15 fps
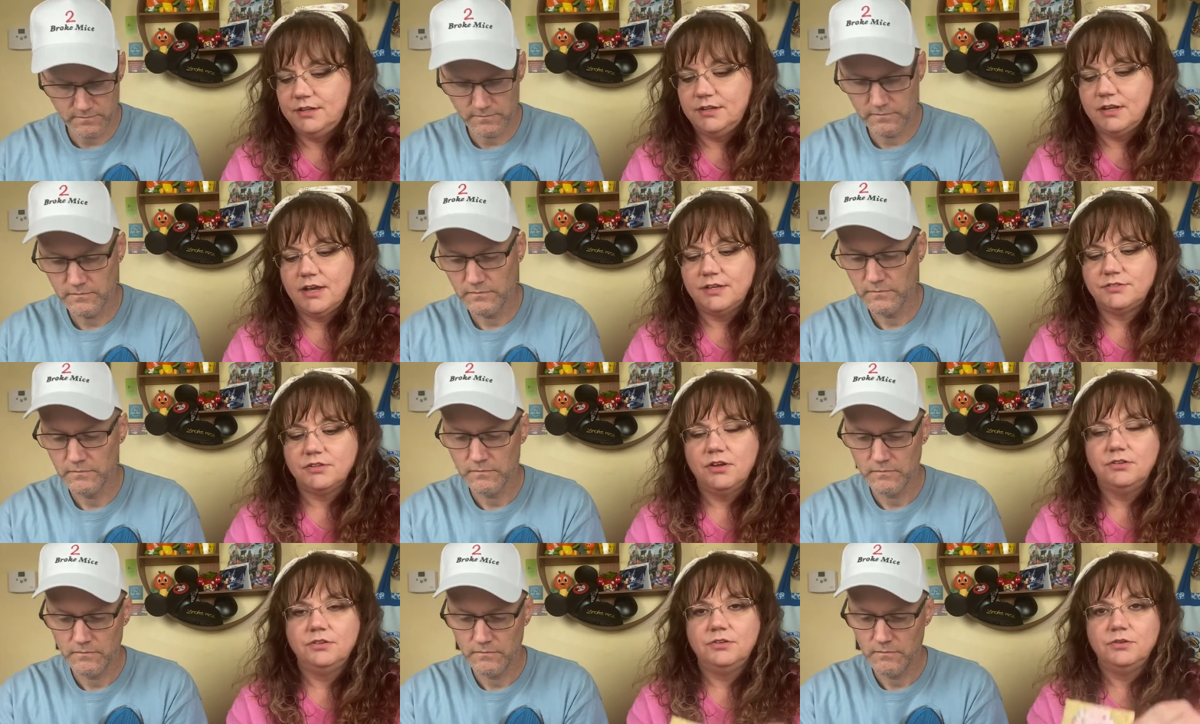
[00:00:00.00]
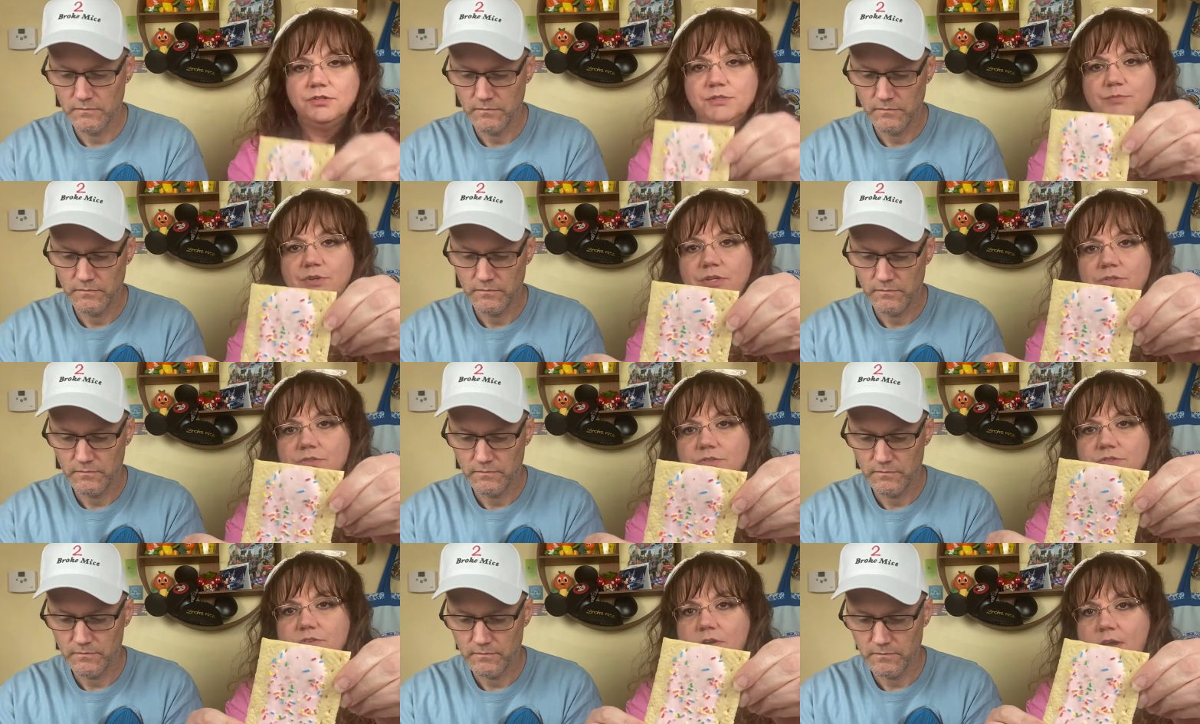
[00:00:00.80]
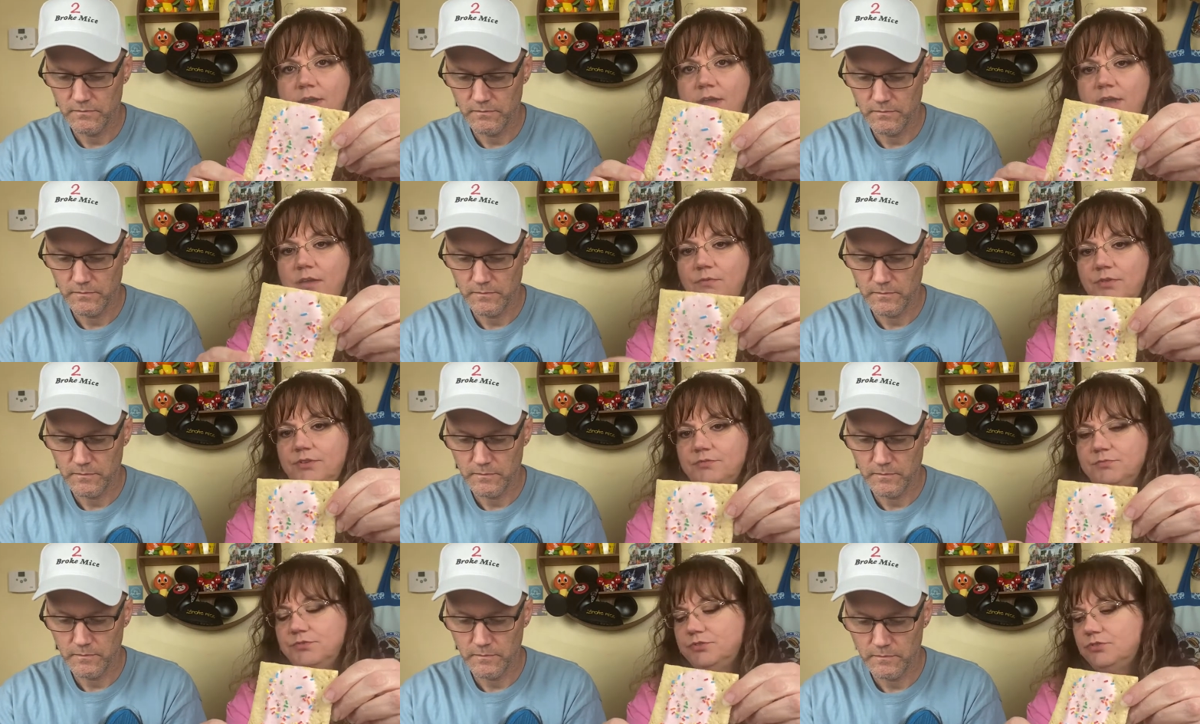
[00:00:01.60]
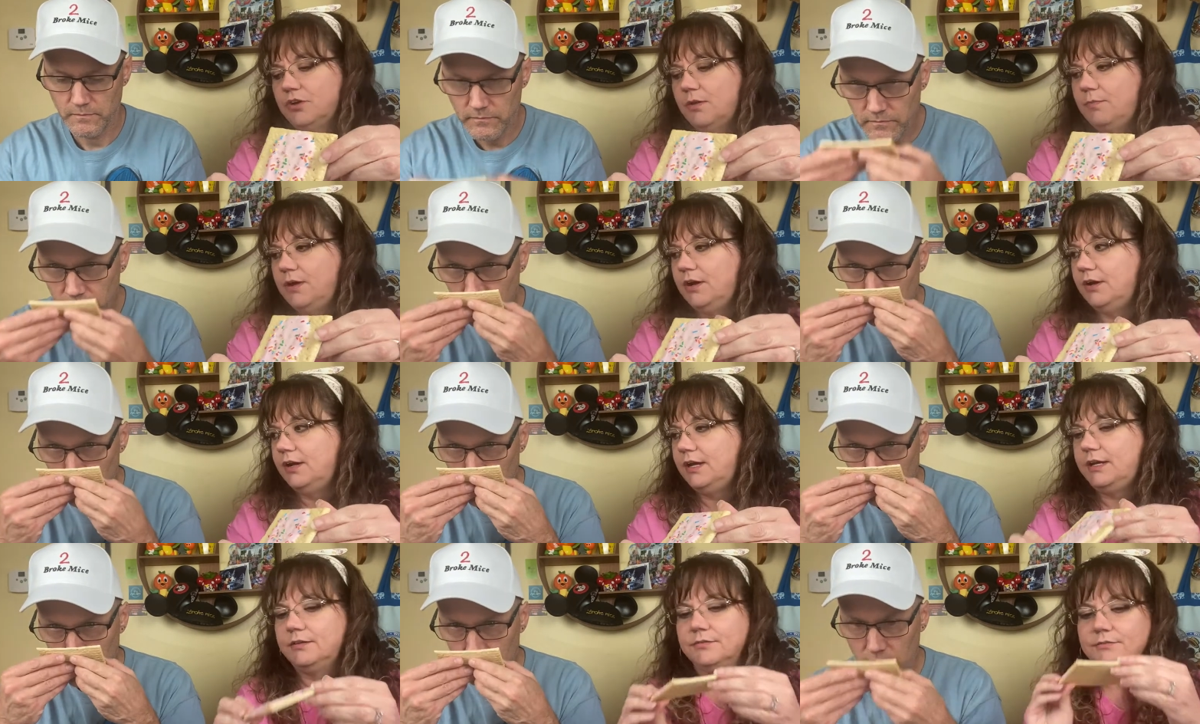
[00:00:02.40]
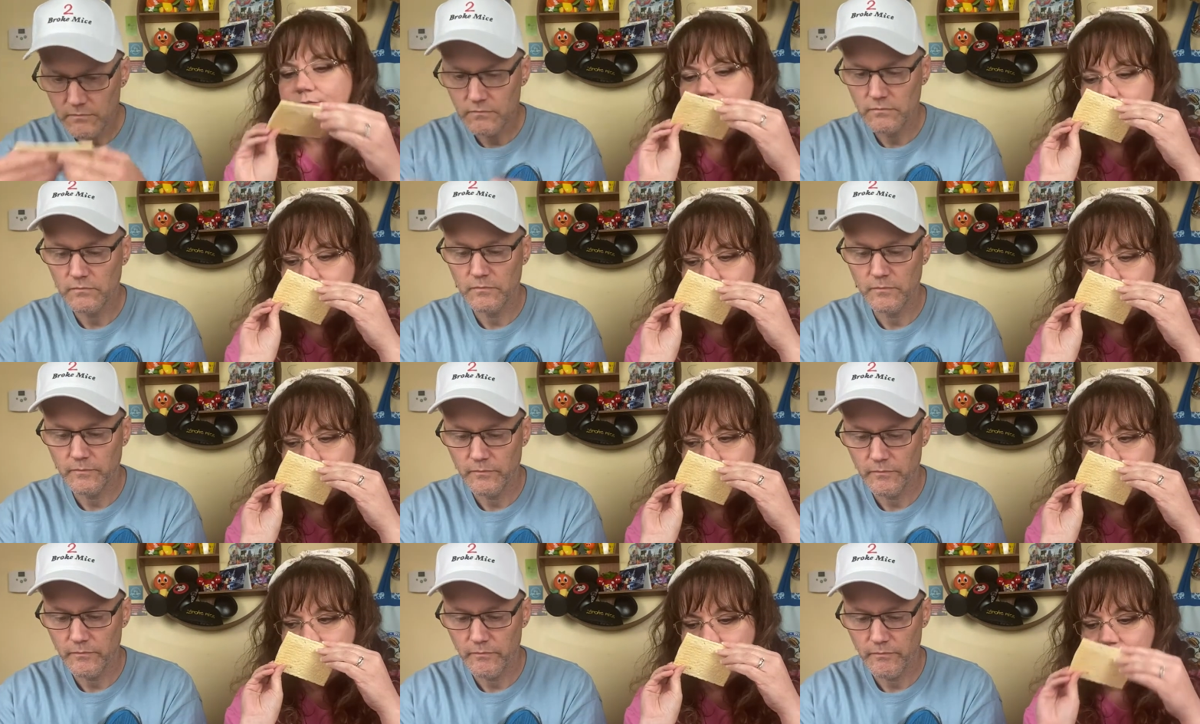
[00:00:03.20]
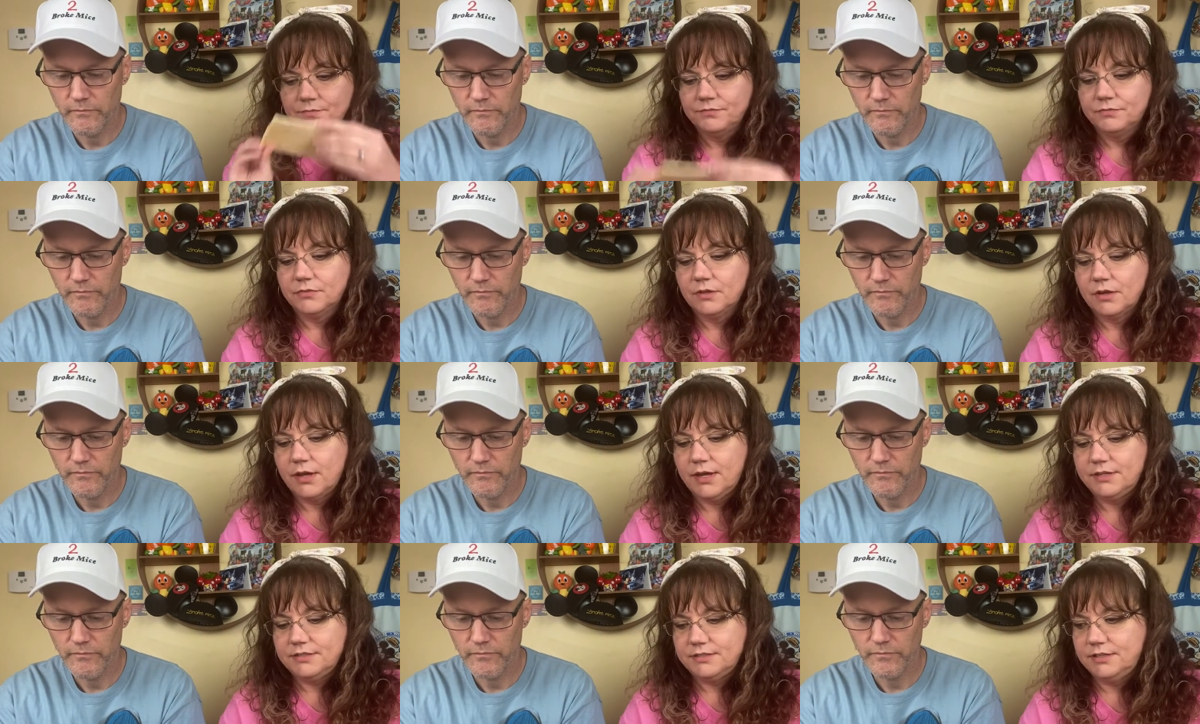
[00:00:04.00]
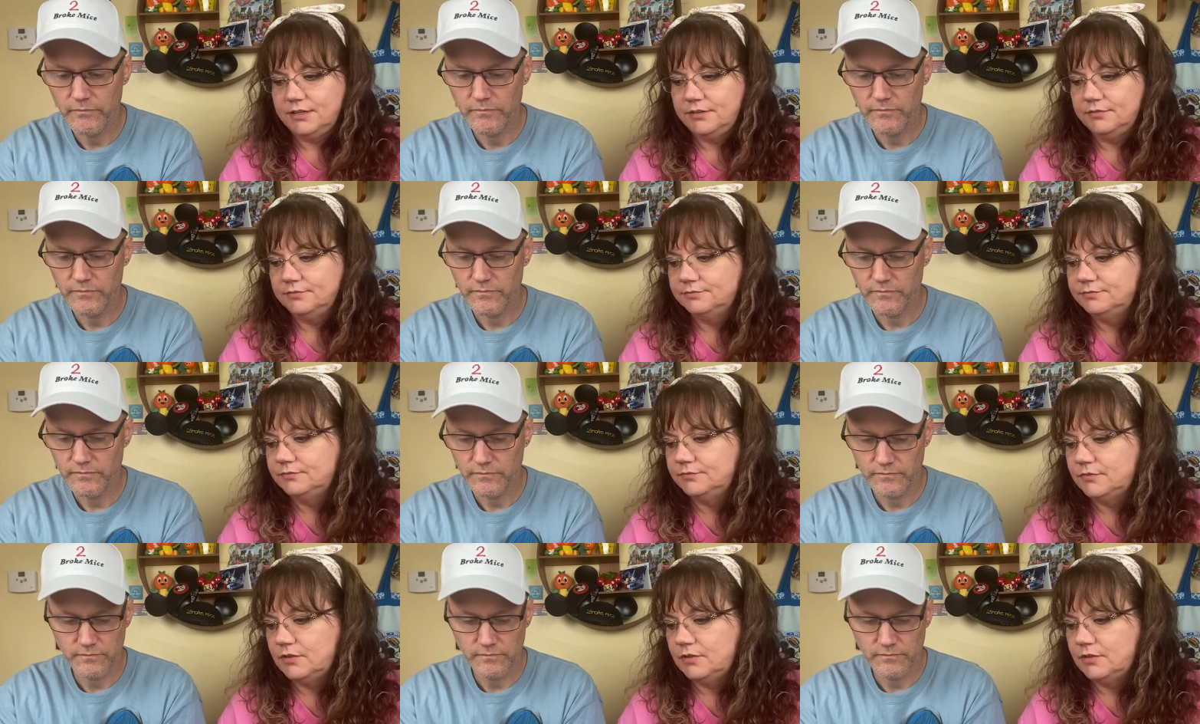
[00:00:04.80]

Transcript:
Speaker 1: has all the little sprinkles on it with some strawberry icing. I